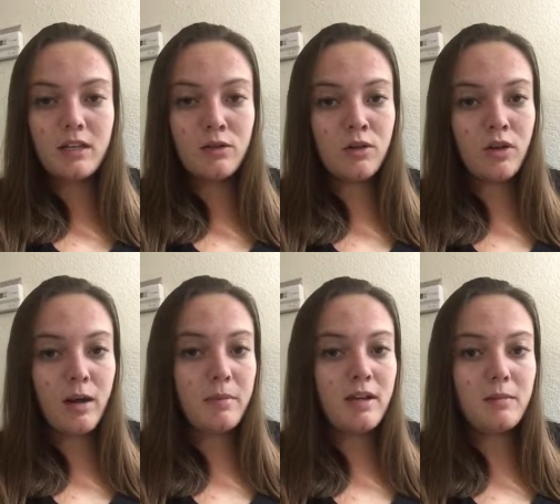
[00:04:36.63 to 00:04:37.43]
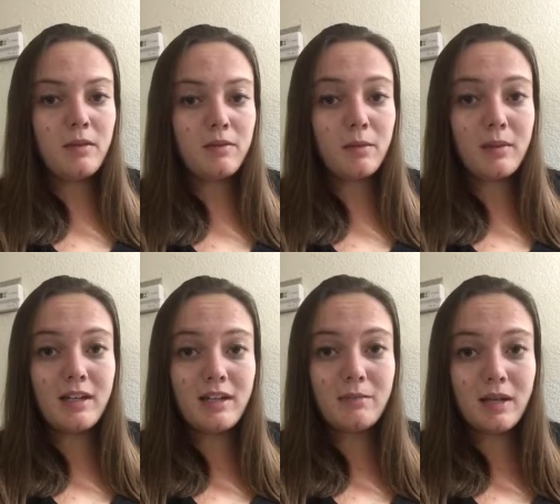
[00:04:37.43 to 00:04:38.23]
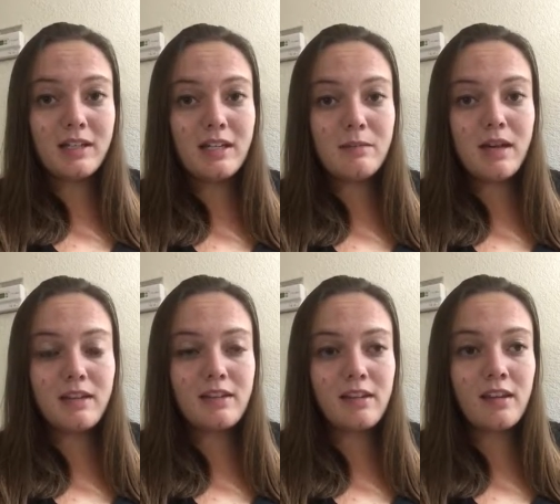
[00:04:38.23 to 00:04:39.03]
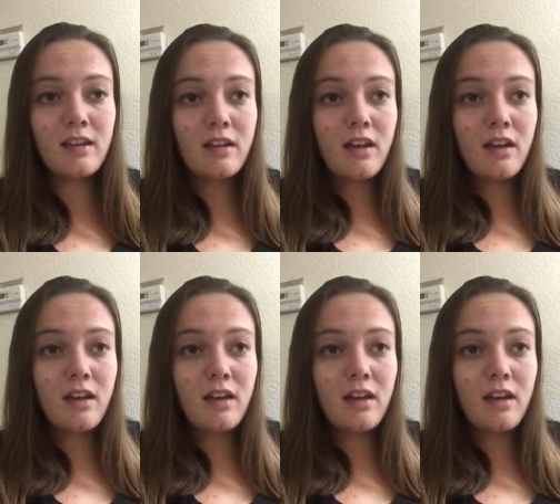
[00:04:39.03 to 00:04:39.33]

You can grab my email from any of my teammates.